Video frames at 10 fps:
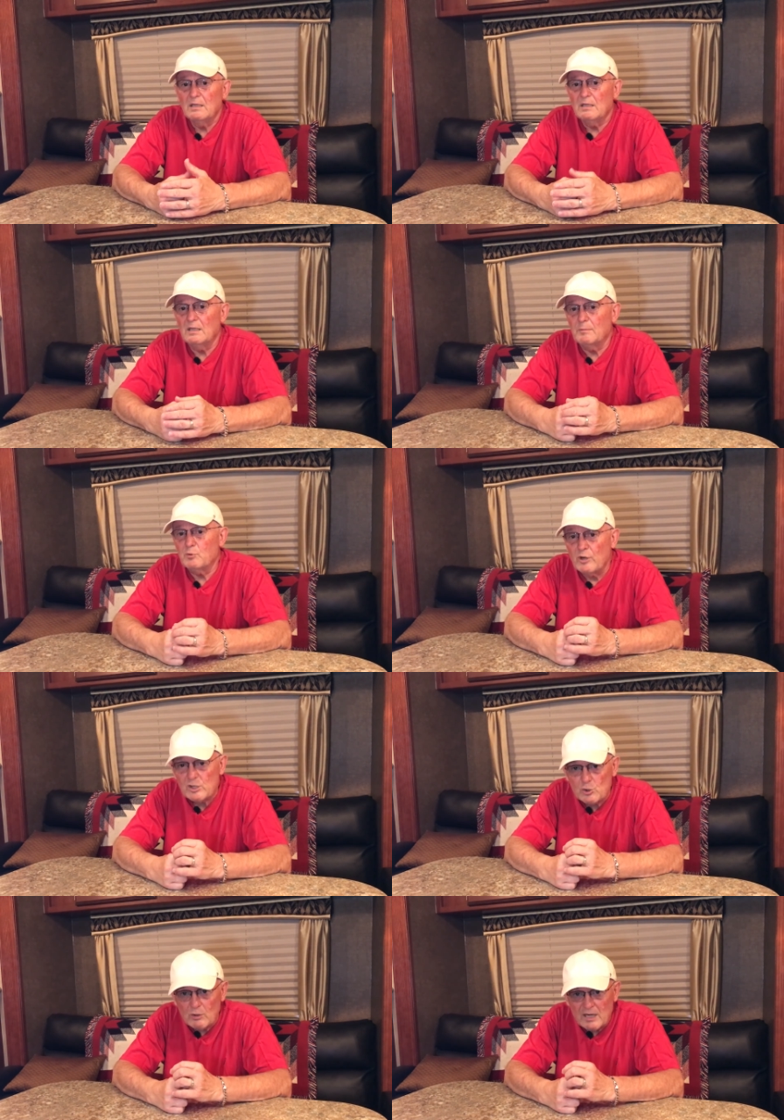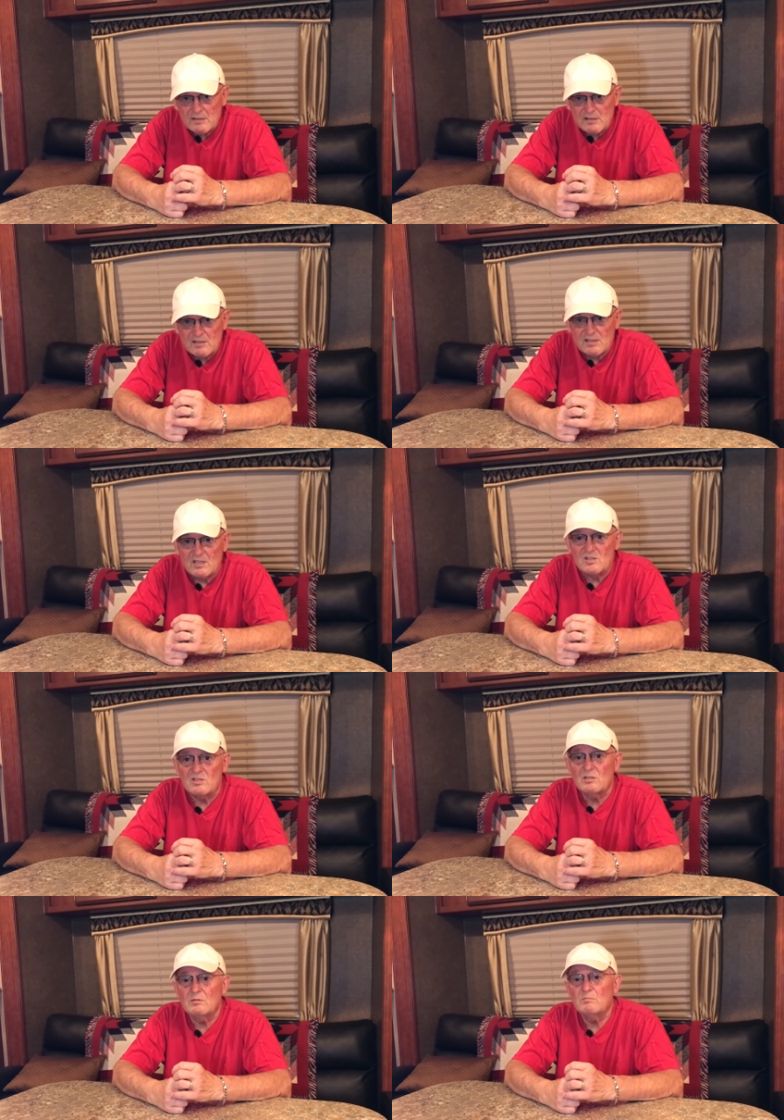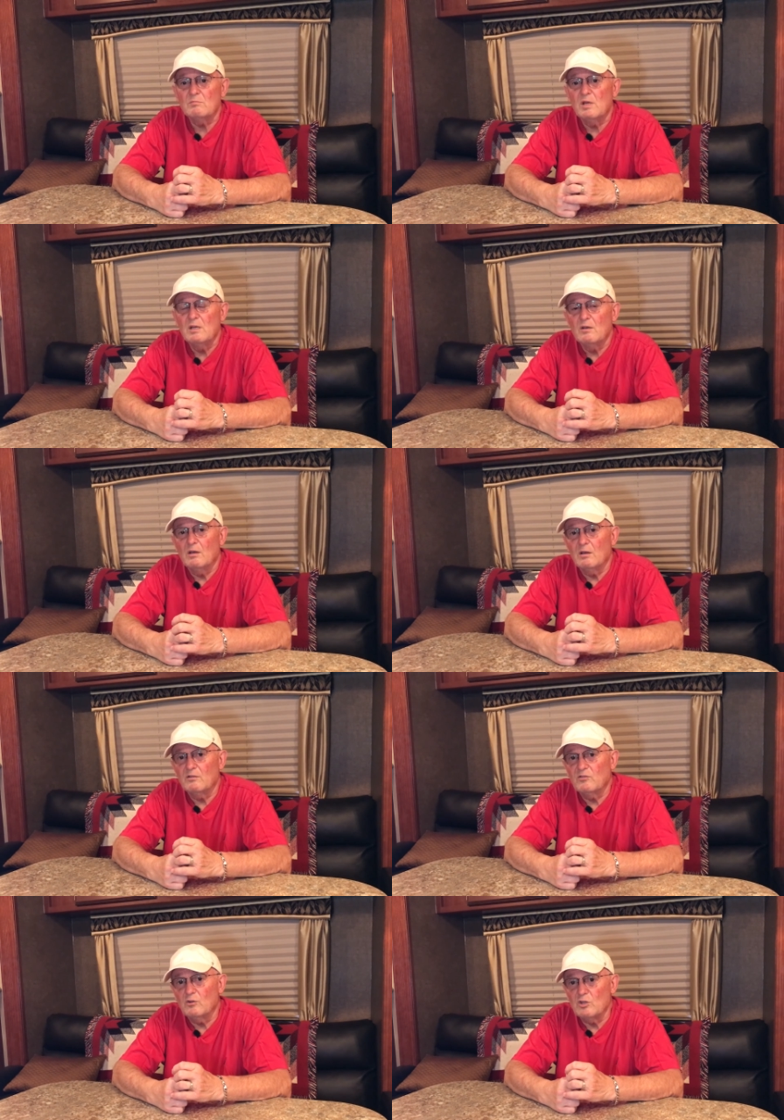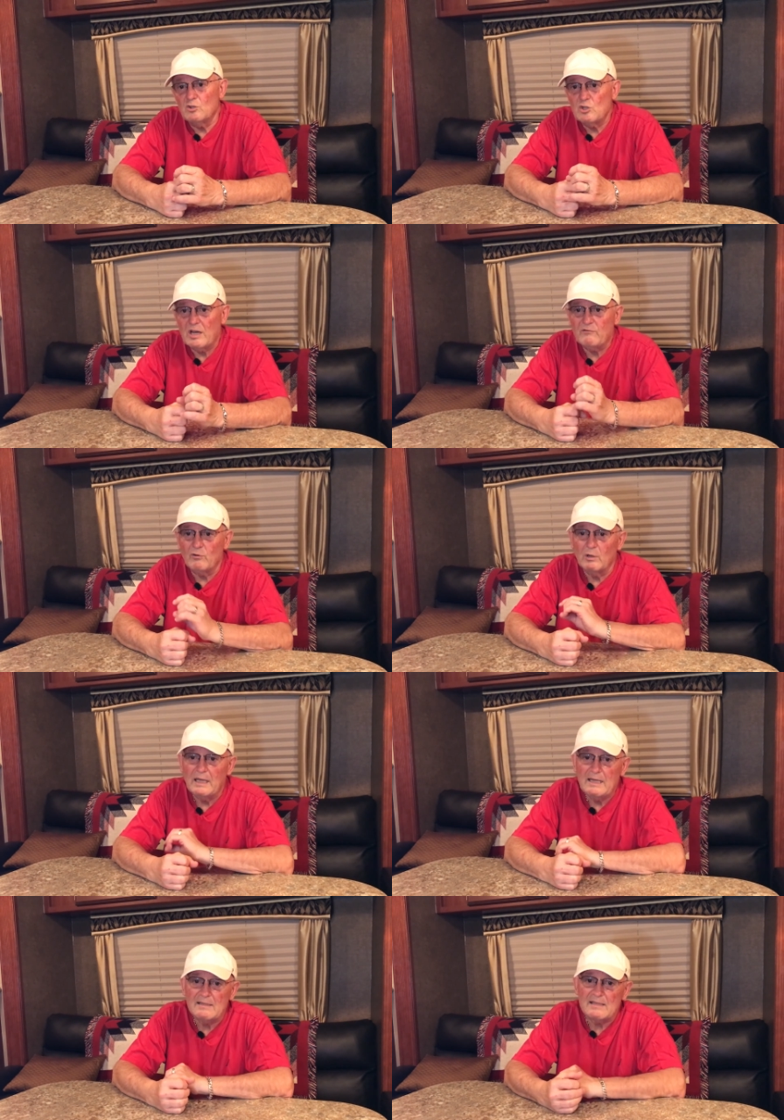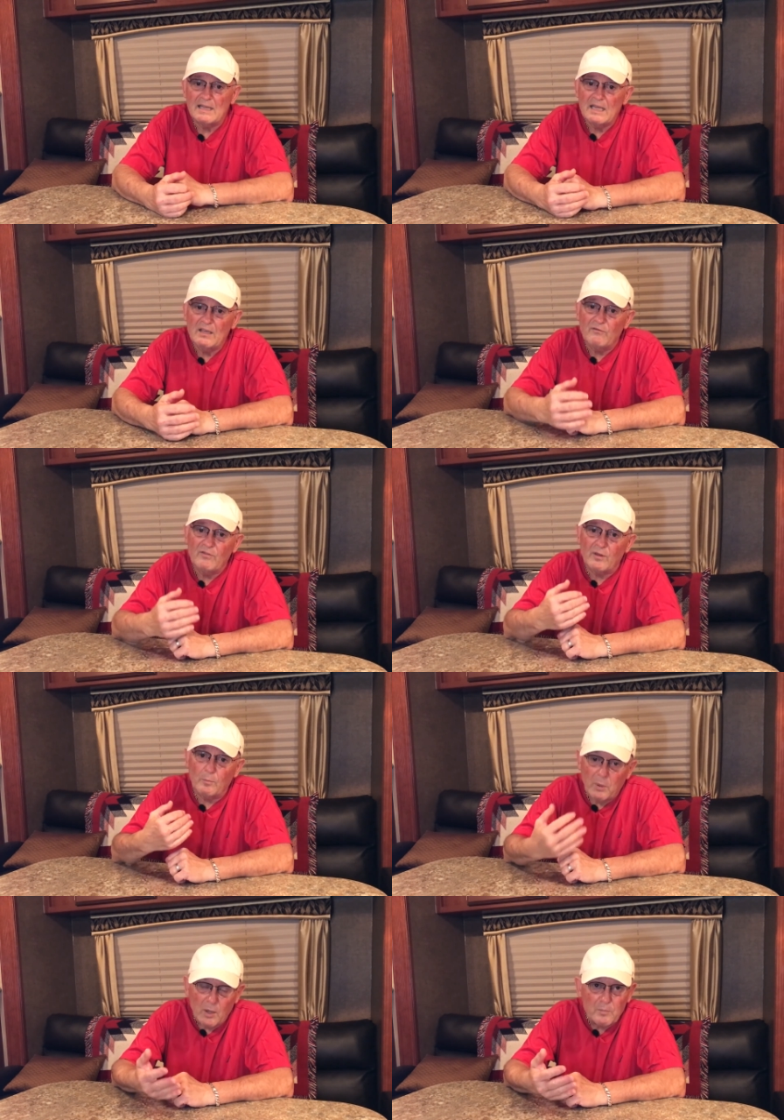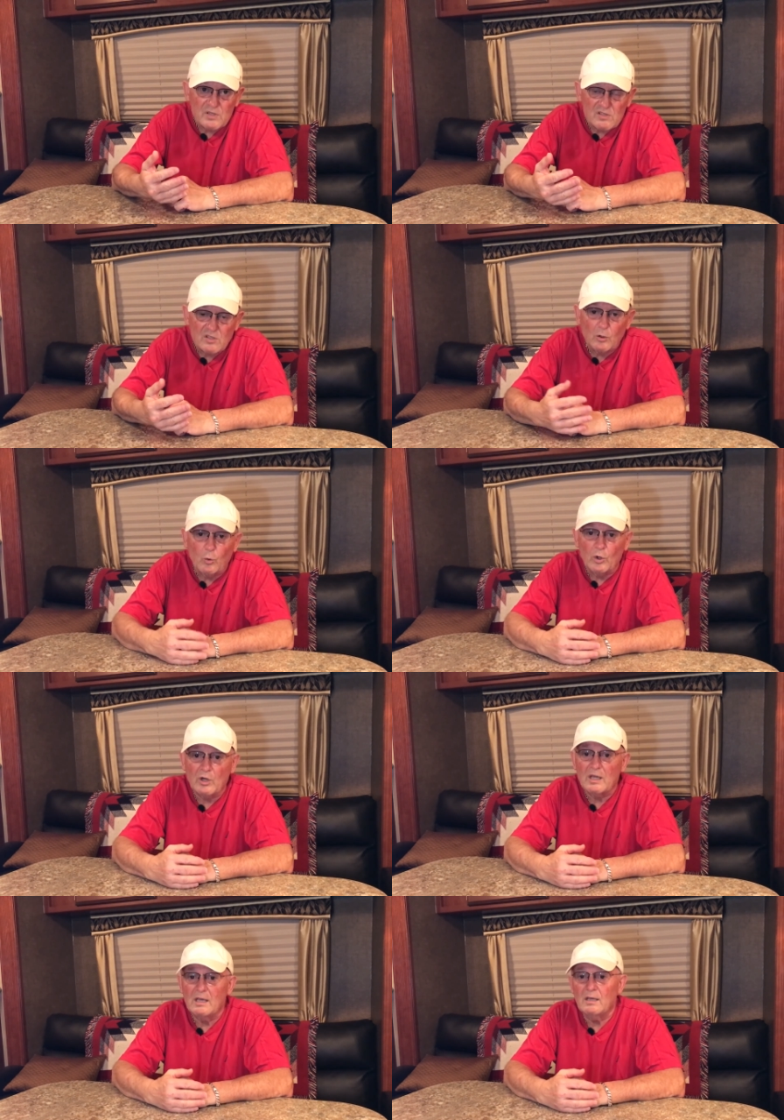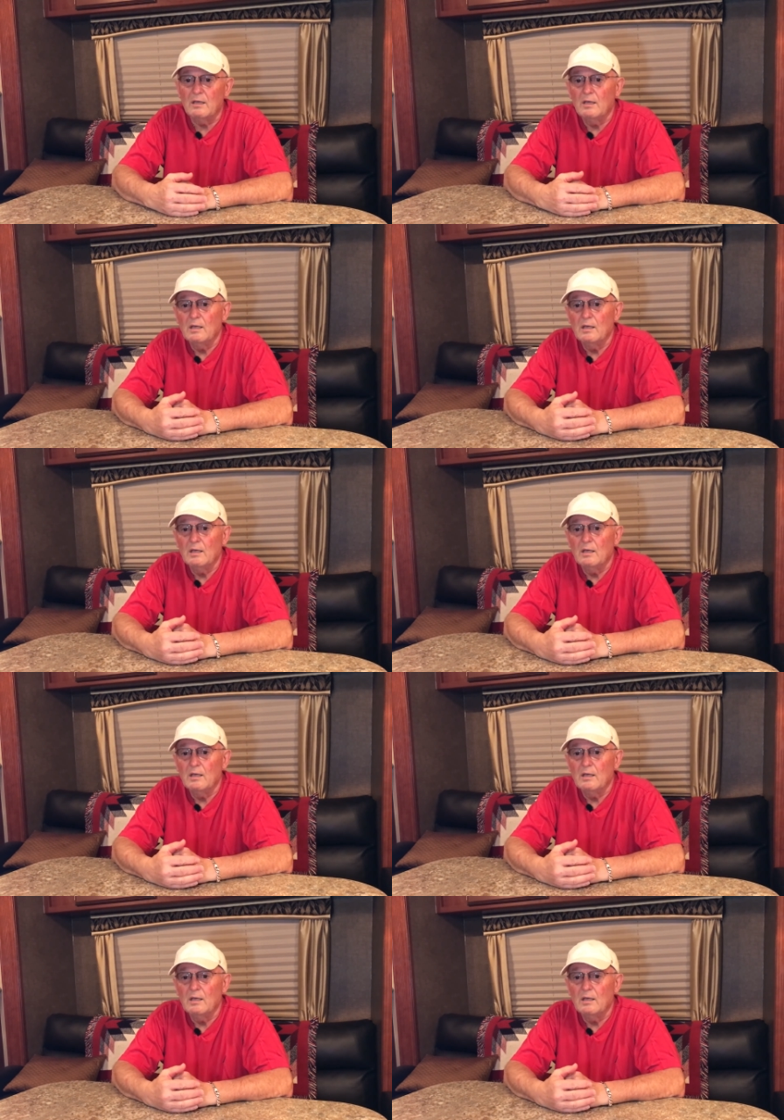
uh, pressurize the system uh, so you can check for leaks, see if the pump is still working,